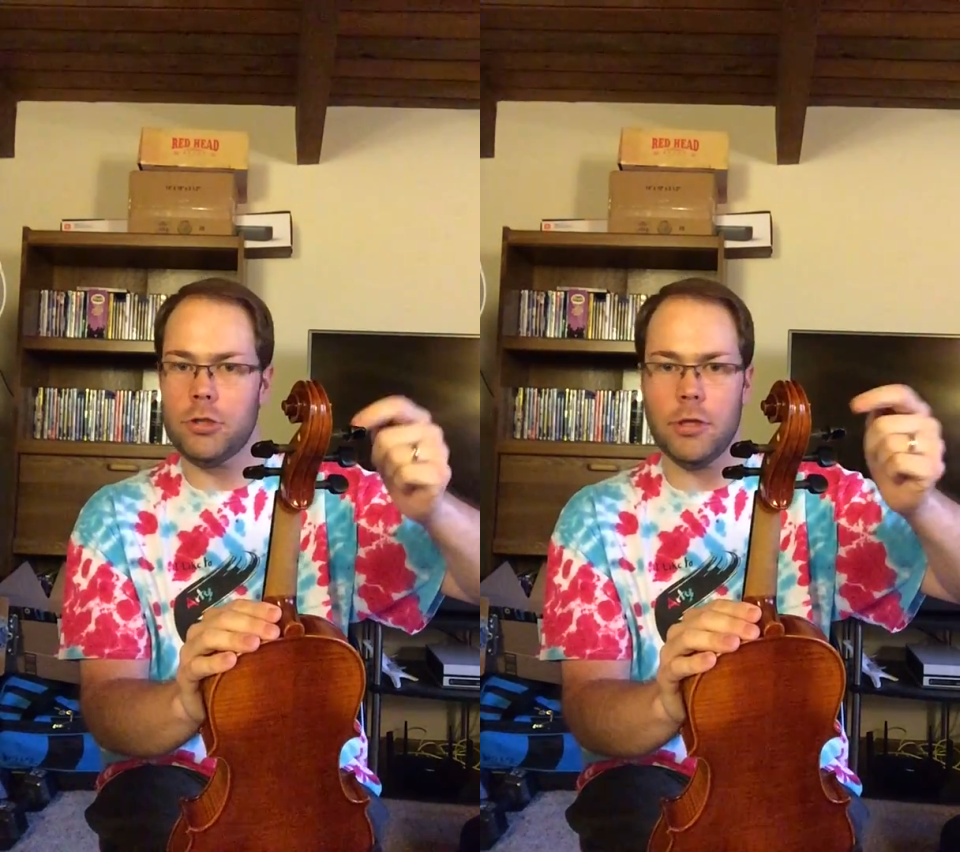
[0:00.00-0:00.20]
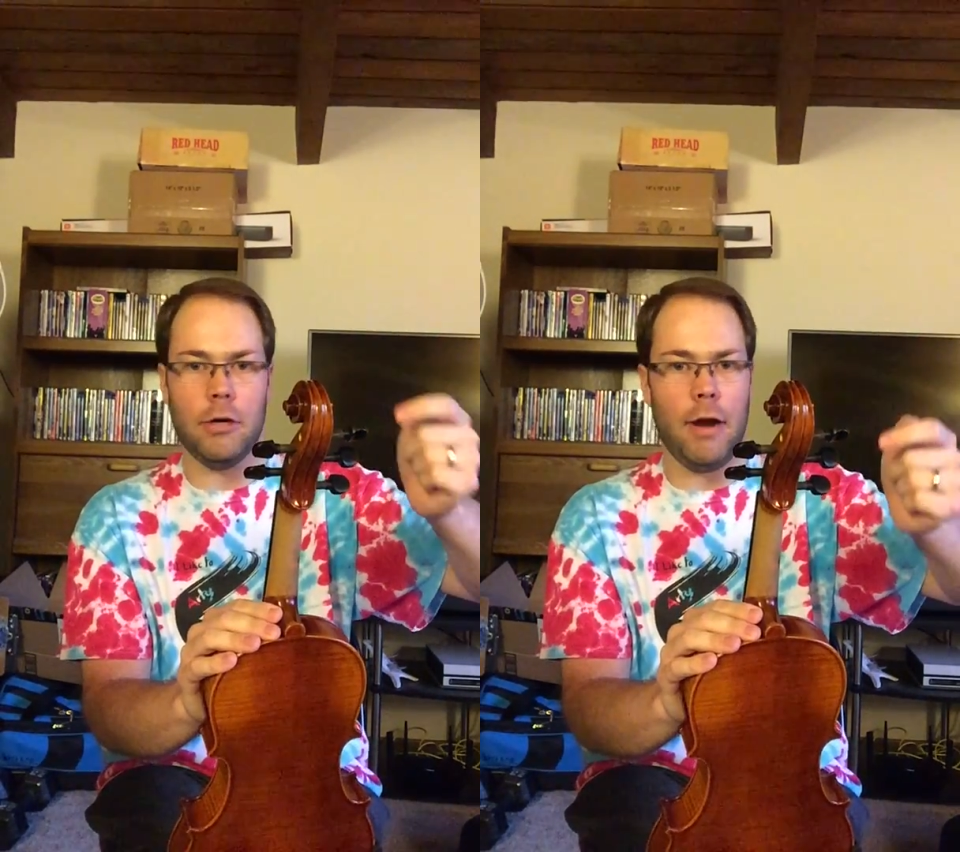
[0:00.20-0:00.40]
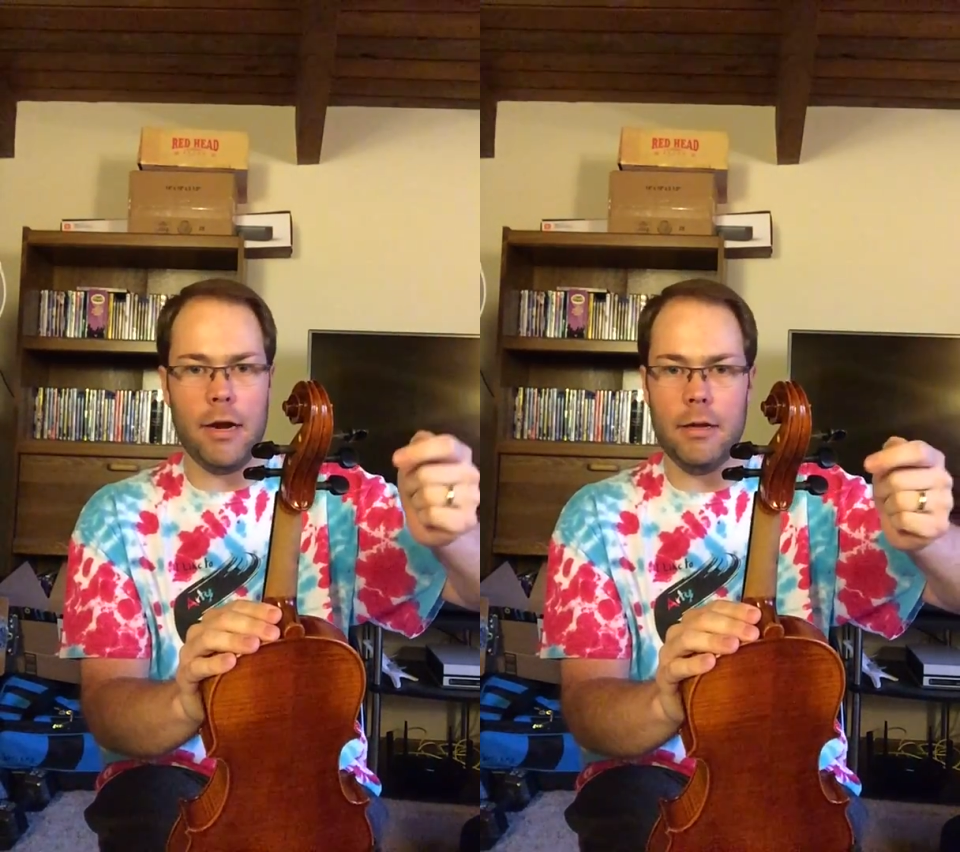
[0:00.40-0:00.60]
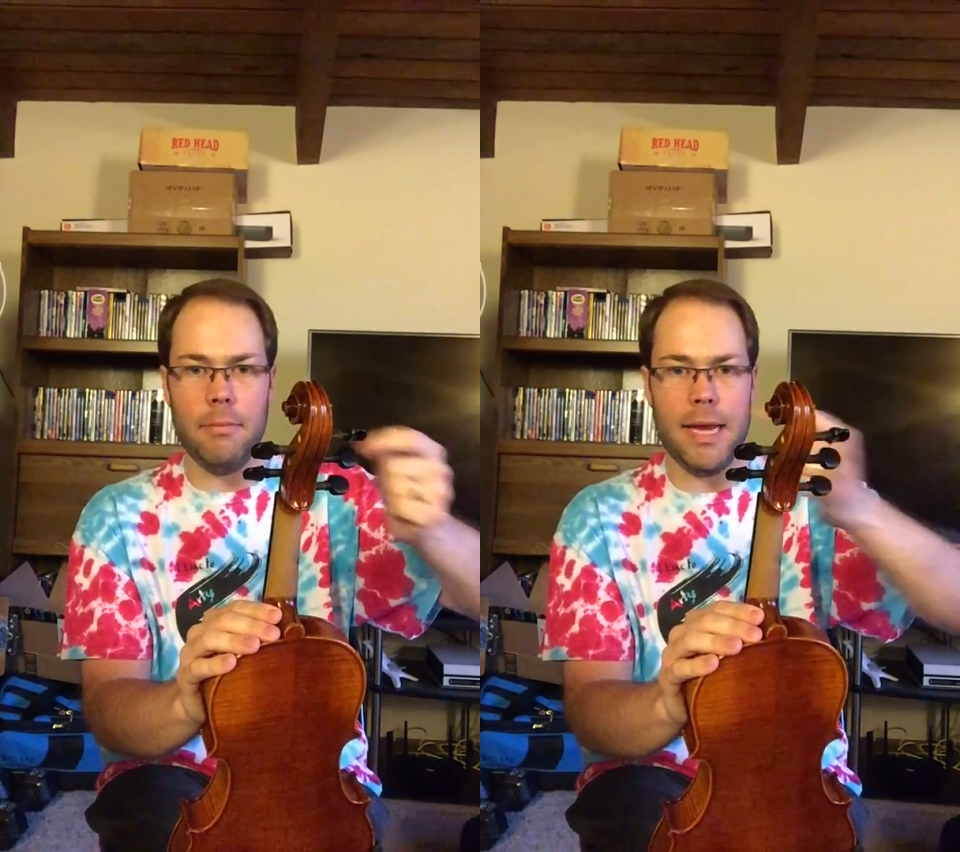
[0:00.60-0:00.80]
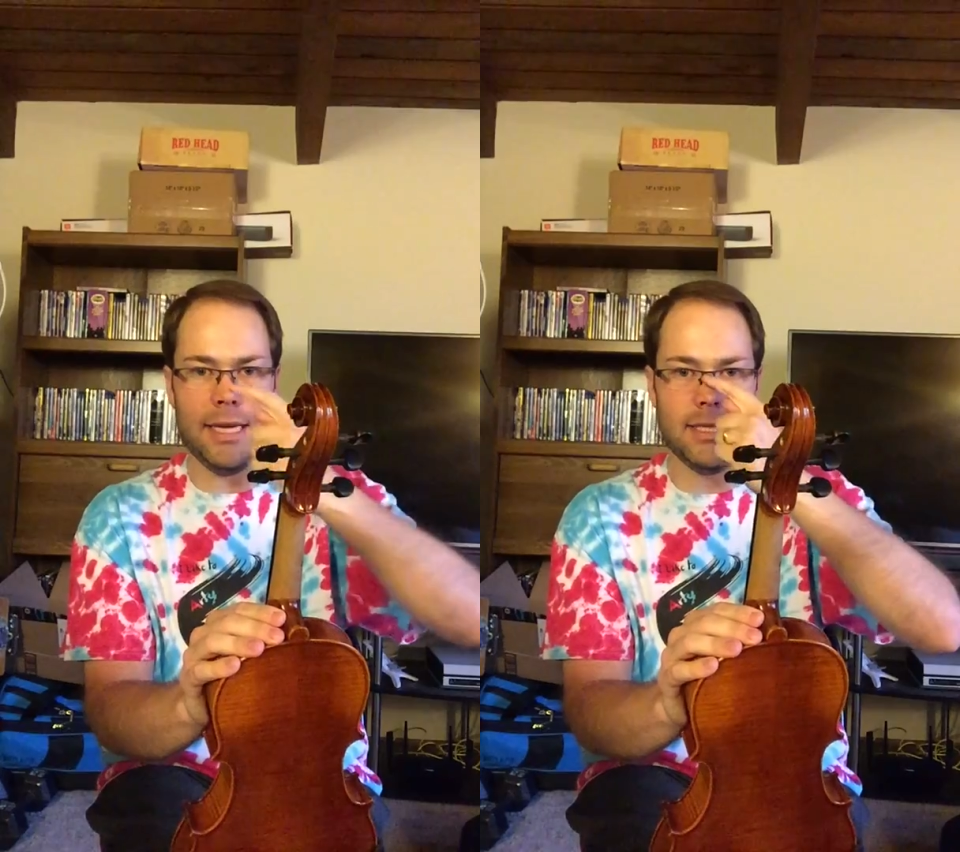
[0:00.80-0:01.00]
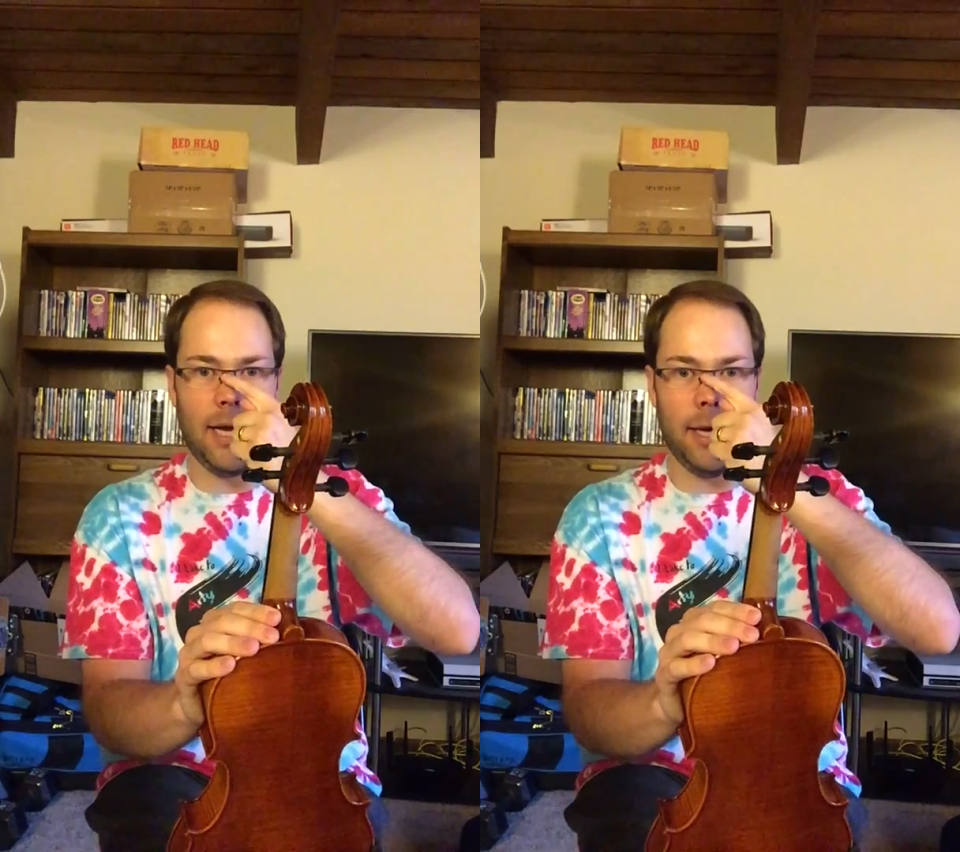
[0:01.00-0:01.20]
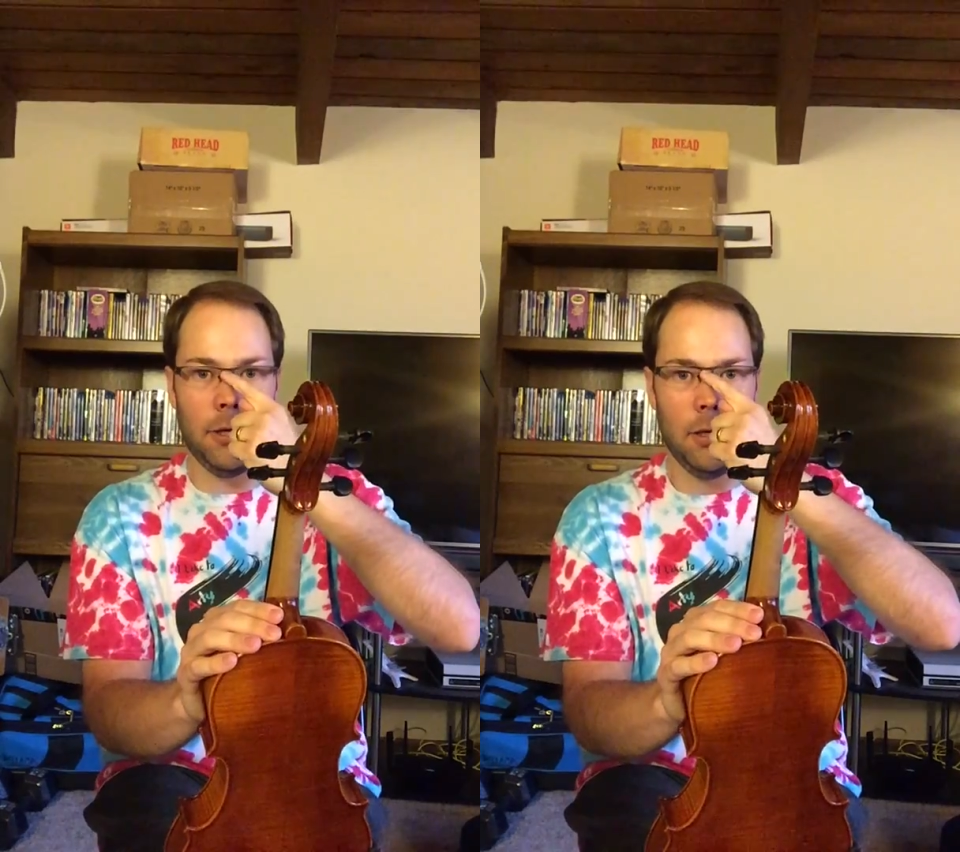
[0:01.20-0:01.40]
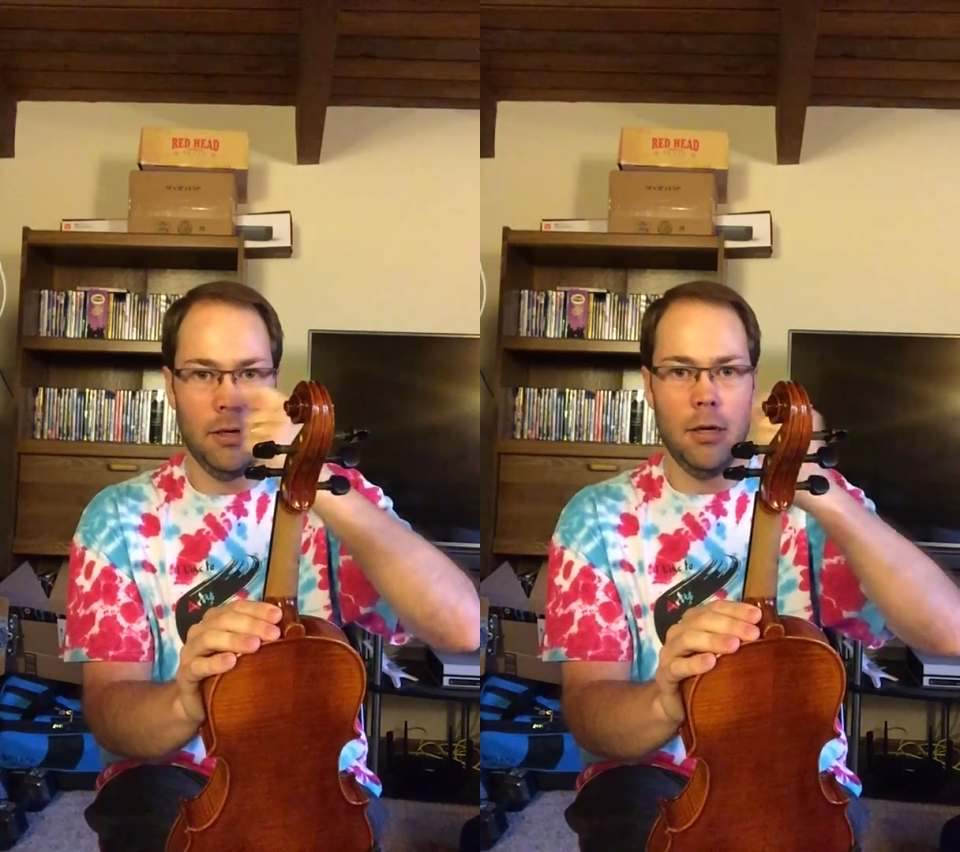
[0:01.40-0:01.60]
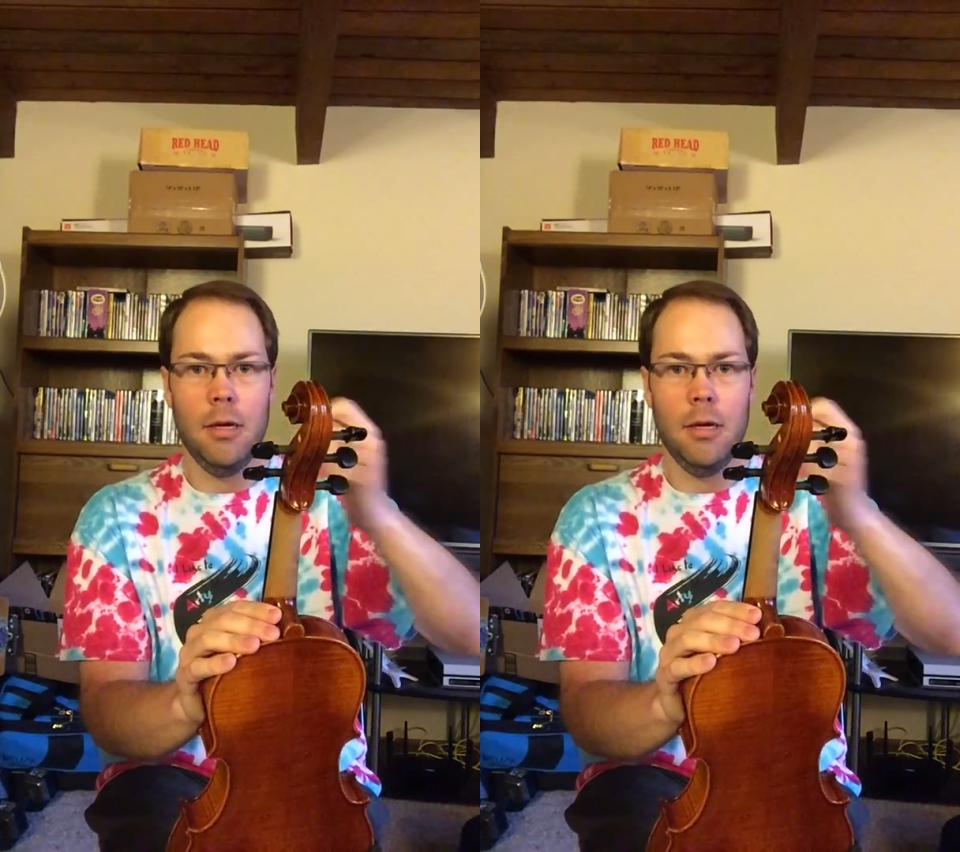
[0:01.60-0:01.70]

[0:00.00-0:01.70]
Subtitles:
string around it, make it tighter.